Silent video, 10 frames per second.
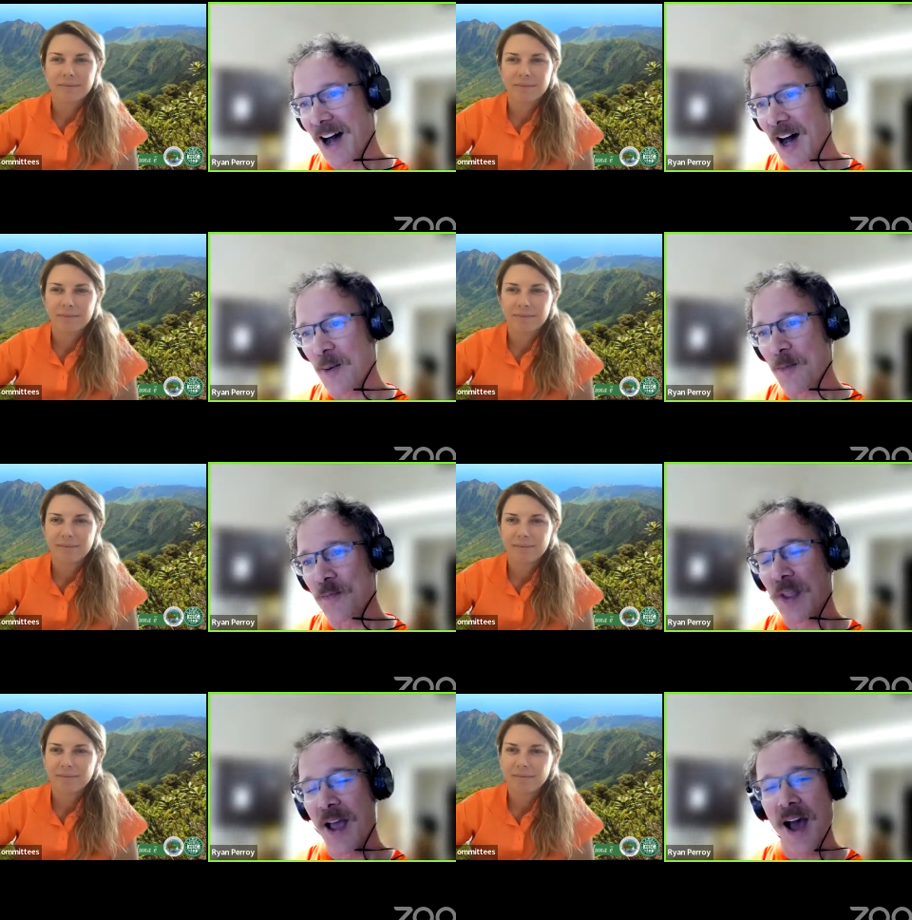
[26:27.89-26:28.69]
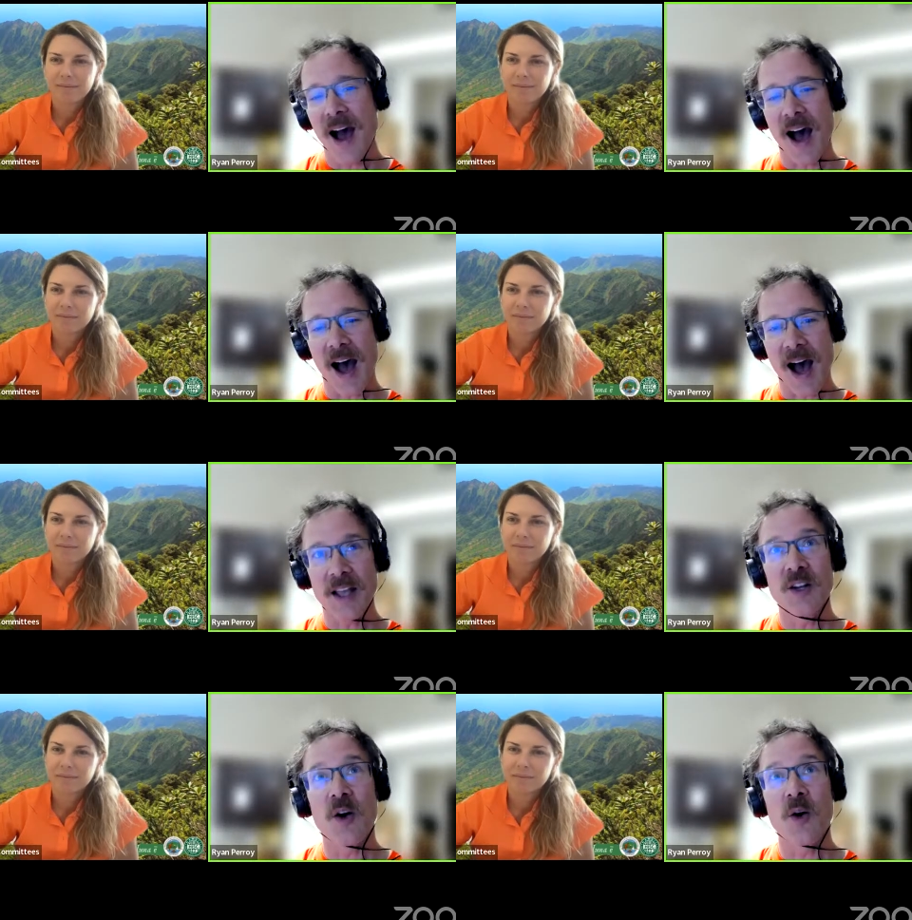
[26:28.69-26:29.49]
Speaker 1: Um,
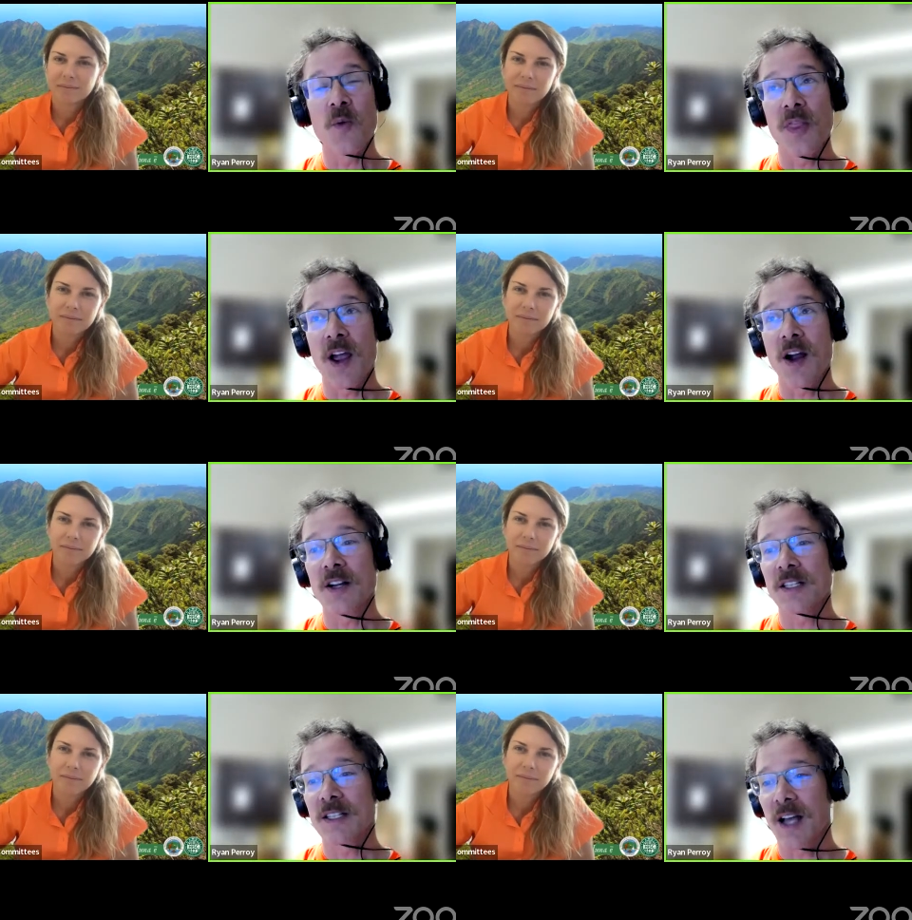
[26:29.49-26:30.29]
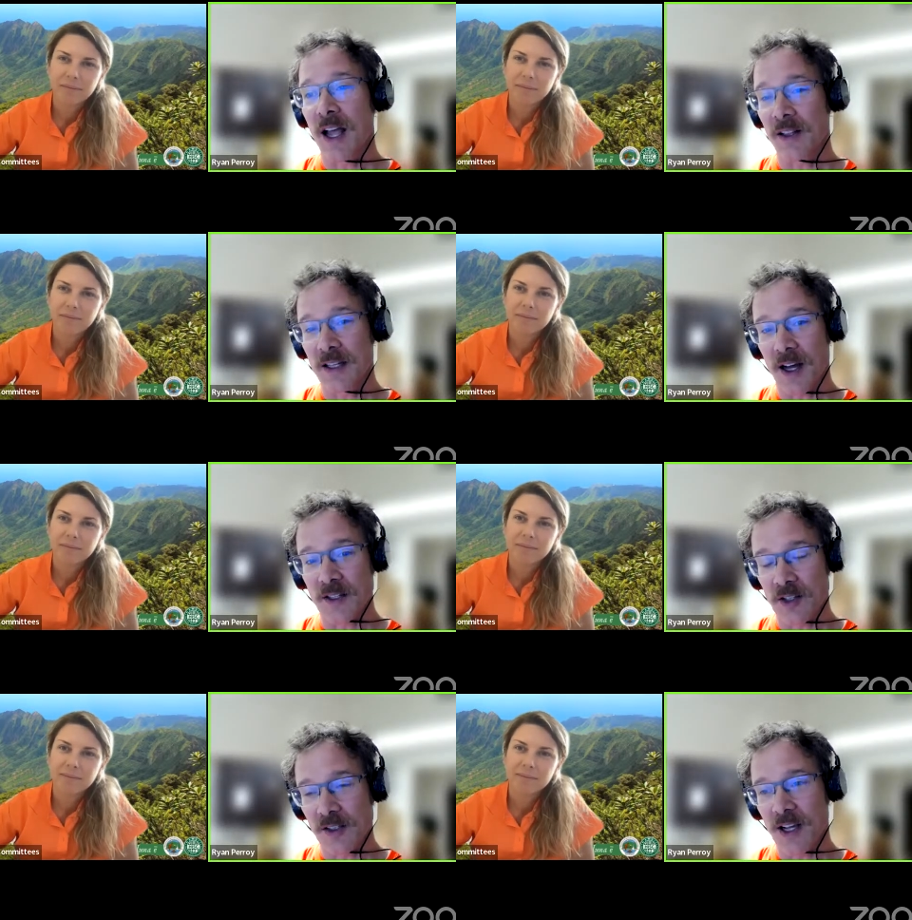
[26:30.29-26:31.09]
you know, there's least,
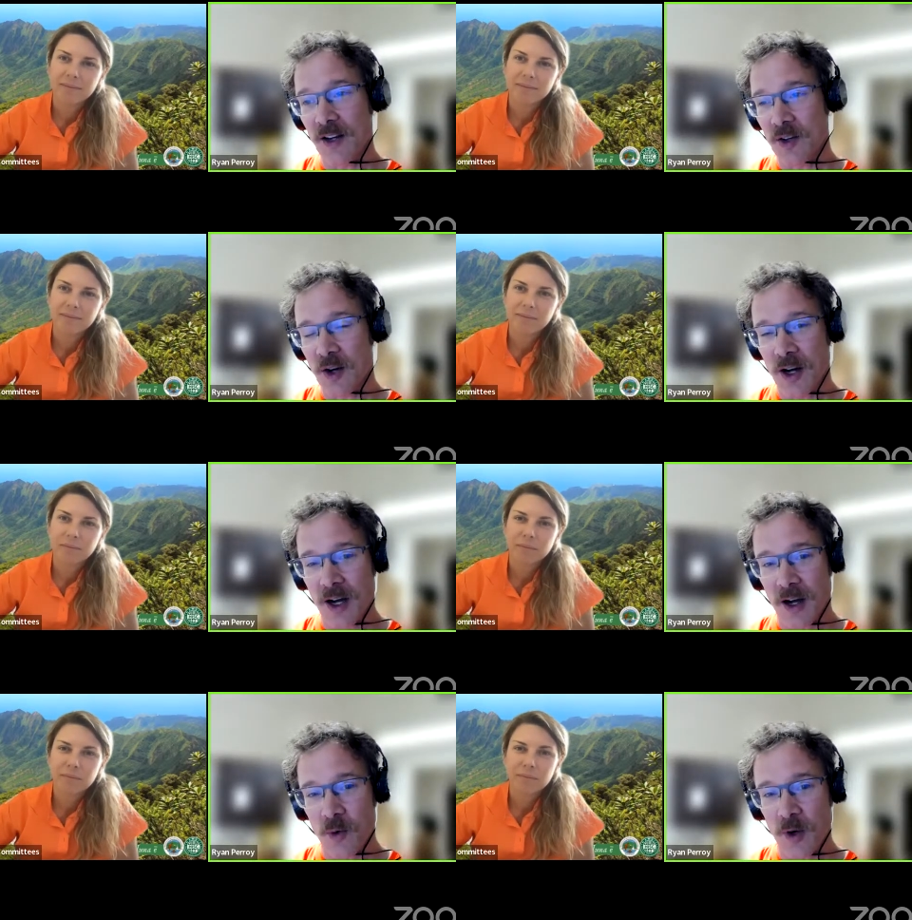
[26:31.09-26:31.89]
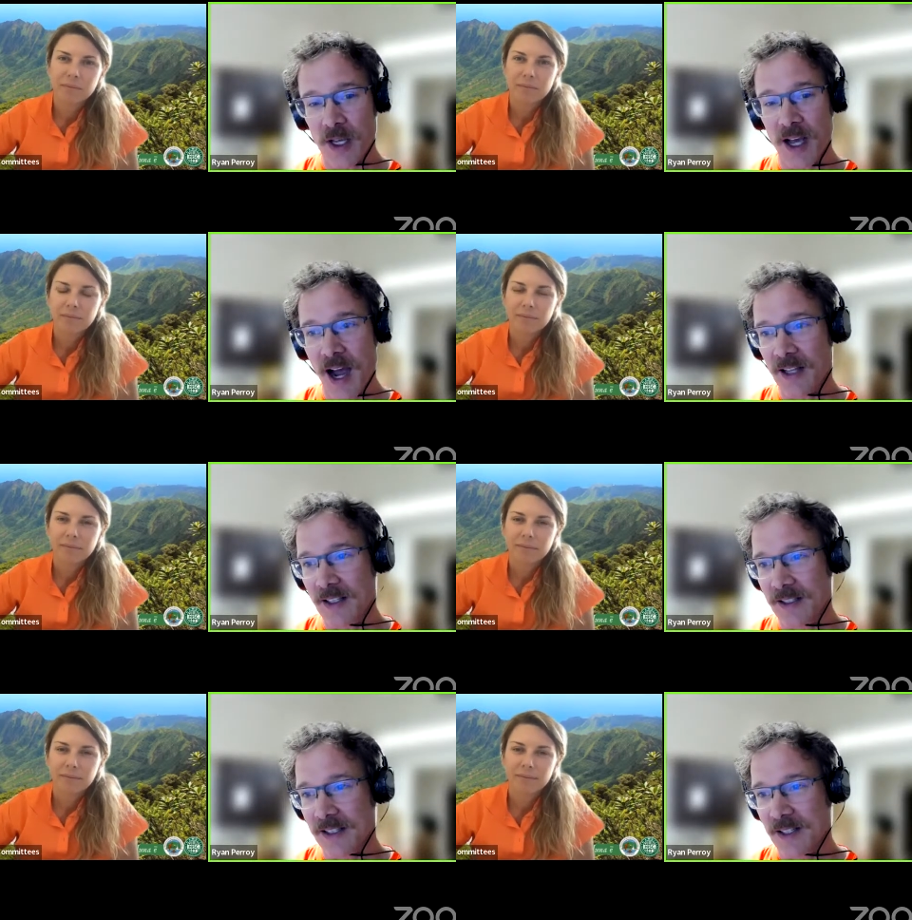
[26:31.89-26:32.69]
certainly on Hawaii
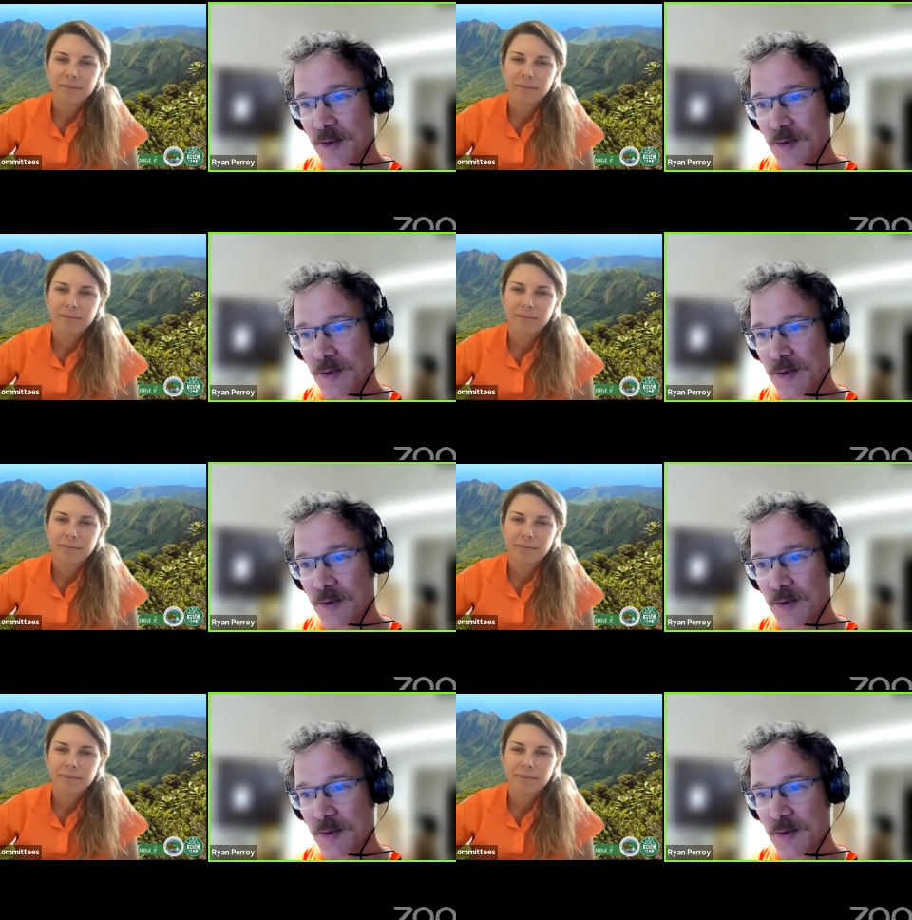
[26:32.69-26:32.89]
Island,